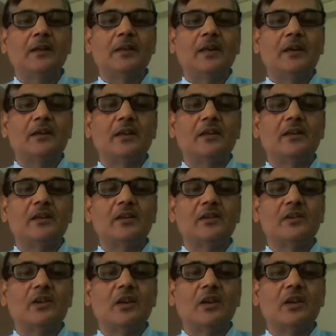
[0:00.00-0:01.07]
that it
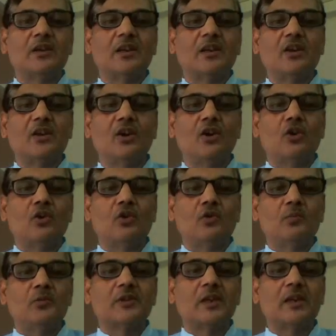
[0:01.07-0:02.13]
is not a
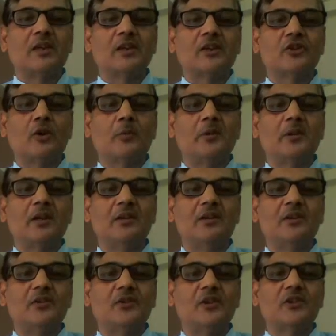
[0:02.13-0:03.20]
homozygous dominant
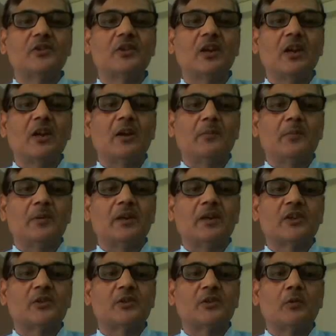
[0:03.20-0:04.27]
disease,
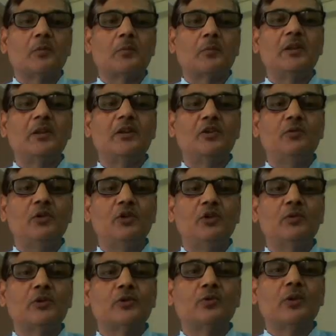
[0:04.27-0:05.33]
because probably
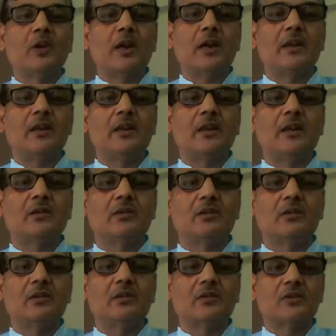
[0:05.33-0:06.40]
individuals who carry
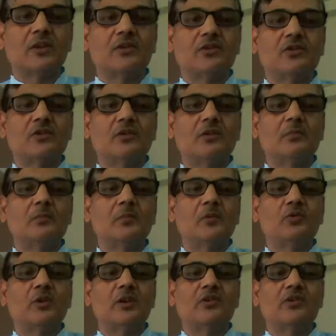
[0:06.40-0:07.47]
such
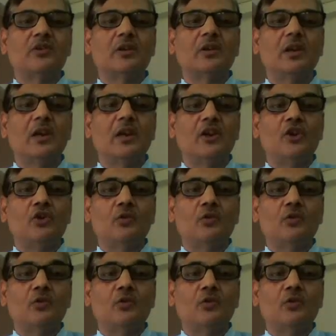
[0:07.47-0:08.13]
mutation in